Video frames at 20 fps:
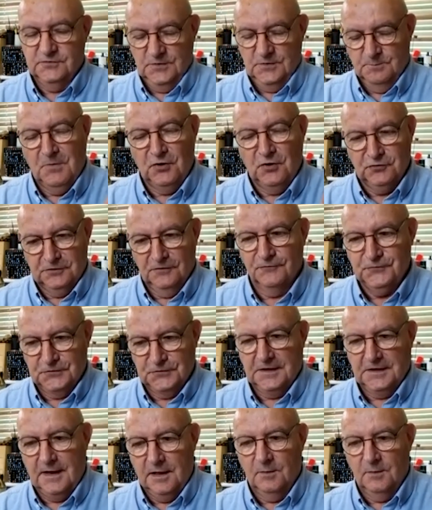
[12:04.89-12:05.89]
a model of a
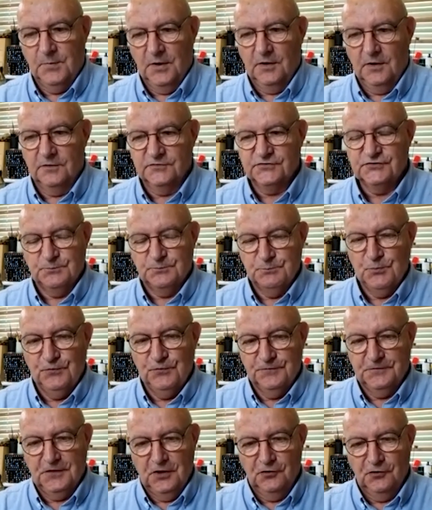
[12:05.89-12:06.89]
canal barge to
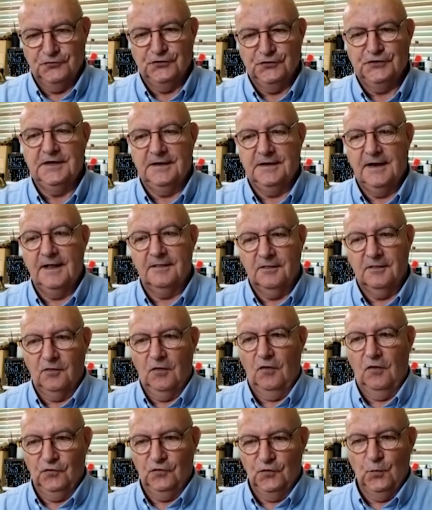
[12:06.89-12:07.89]
move along the canal,
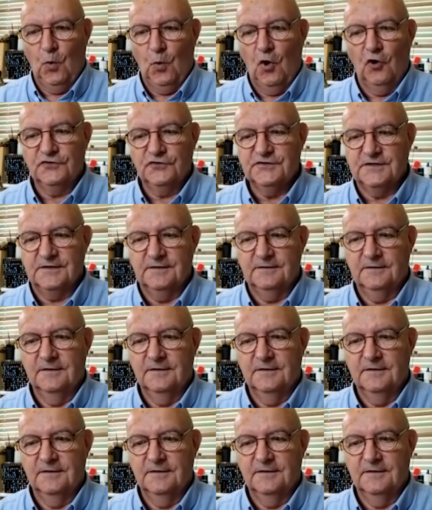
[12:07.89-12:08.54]
along the water,